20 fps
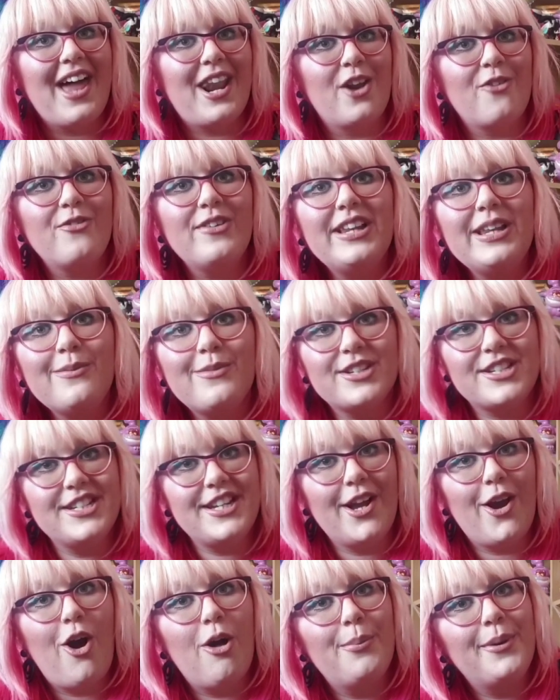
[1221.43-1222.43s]
And I really
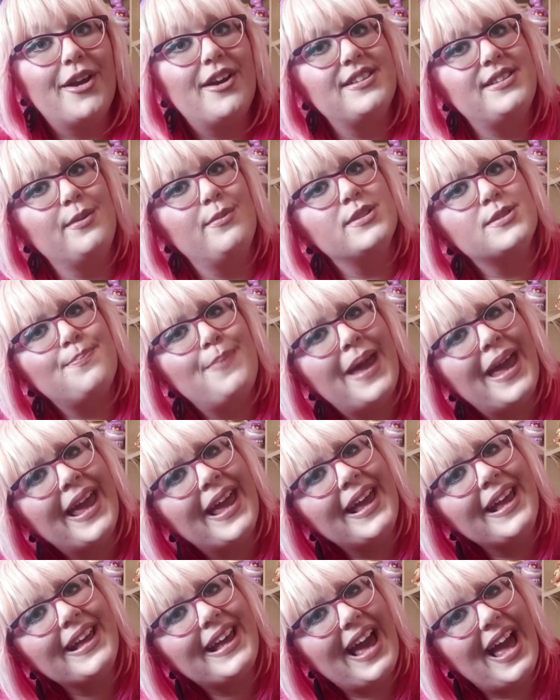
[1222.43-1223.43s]
wanted it all because it was
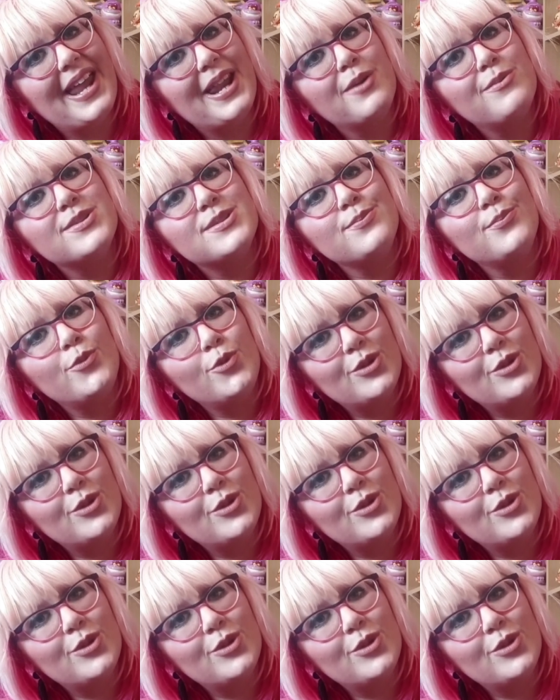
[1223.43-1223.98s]
pink and it was